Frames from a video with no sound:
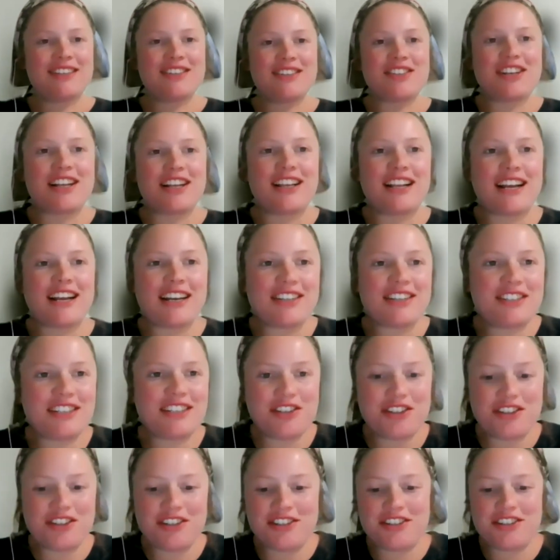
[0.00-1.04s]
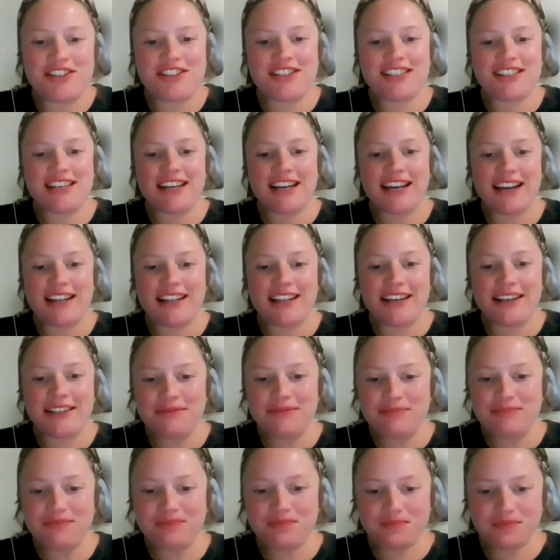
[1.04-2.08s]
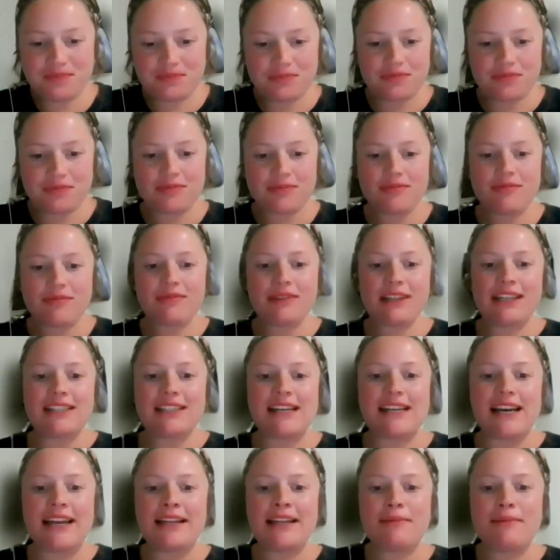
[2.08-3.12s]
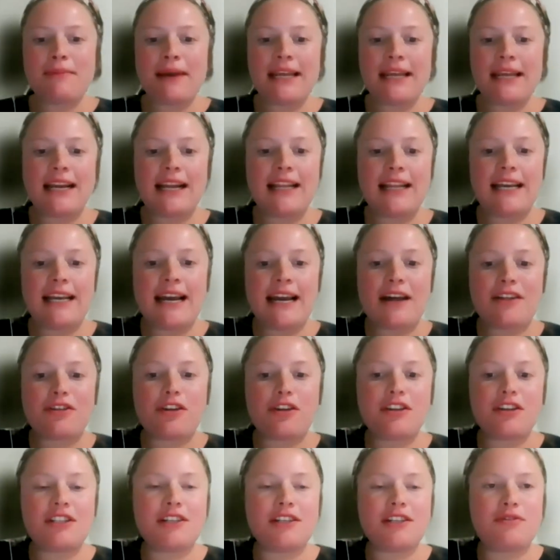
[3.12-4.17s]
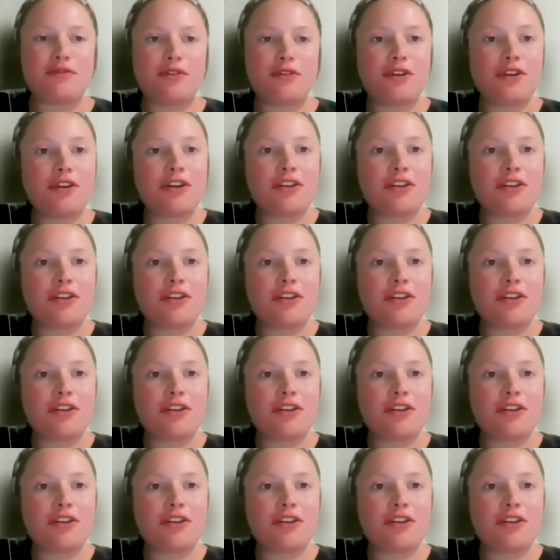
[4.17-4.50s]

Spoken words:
So I'd like to introduce Diana. Diana made Aliyah 34